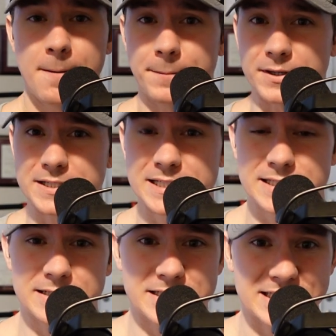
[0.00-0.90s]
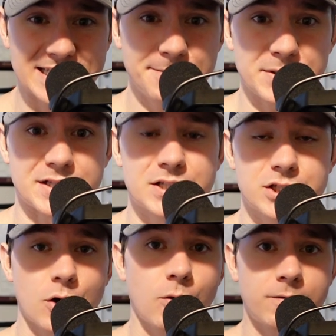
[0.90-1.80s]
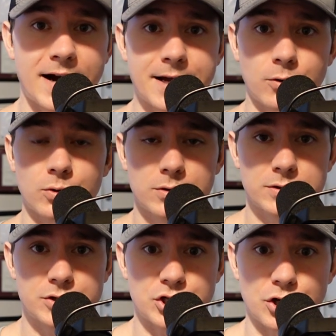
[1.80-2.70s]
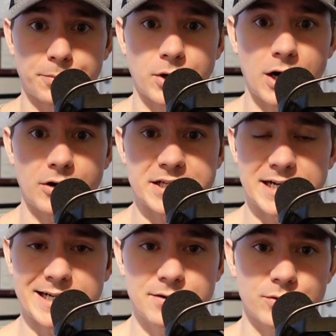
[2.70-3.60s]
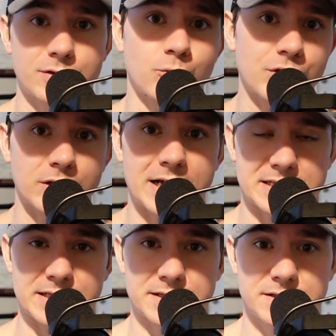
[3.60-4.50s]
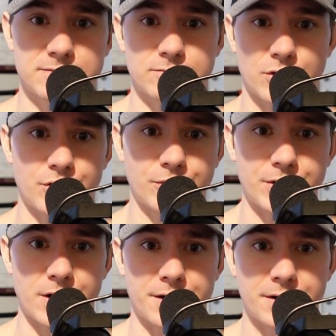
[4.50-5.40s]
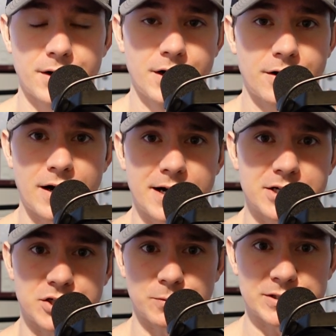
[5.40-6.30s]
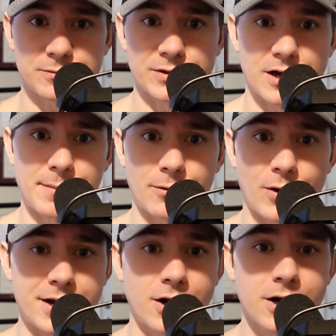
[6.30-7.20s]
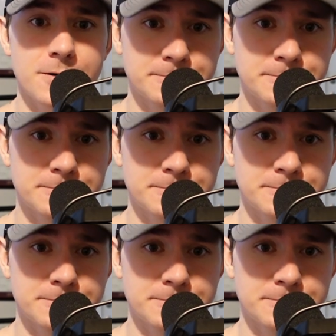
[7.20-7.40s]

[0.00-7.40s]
But s- sleep is so vital to your progress. And I didn't really realize this early on, right? It just wasn't really on my radar.